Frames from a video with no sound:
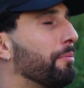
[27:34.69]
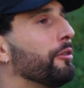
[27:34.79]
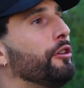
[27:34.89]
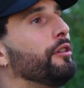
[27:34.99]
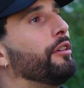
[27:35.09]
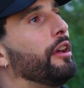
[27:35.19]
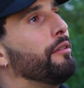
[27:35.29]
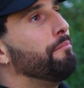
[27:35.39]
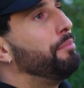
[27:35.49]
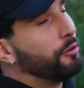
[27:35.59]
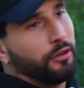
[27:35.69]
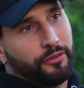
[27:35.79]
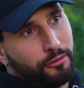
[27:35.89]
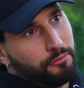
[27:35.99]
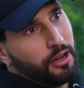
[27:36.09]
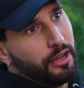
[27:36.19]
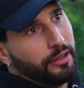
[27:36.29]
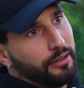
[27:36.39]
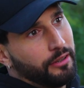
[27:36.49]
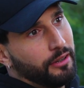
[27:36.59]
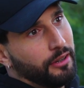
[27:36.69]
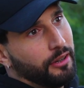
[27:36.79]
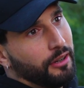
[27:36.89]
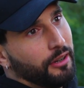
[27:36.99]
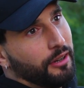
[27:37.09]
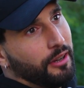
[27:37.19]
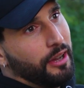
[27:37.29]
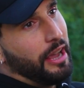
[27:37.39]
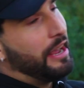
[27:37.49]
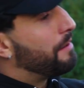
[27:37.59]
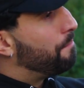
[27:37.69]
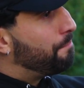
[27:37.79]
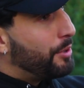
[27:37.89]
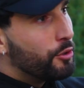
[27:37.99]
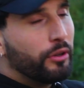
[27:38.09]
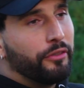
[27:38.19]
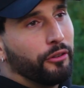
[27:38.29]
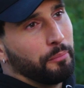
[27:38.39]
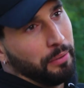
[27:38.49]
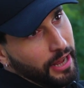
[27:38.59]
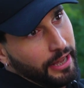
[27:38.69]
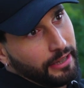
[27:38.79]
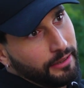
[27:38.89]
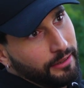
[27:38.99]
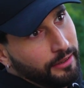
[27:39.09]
producing beautiful wines in a beautiful place,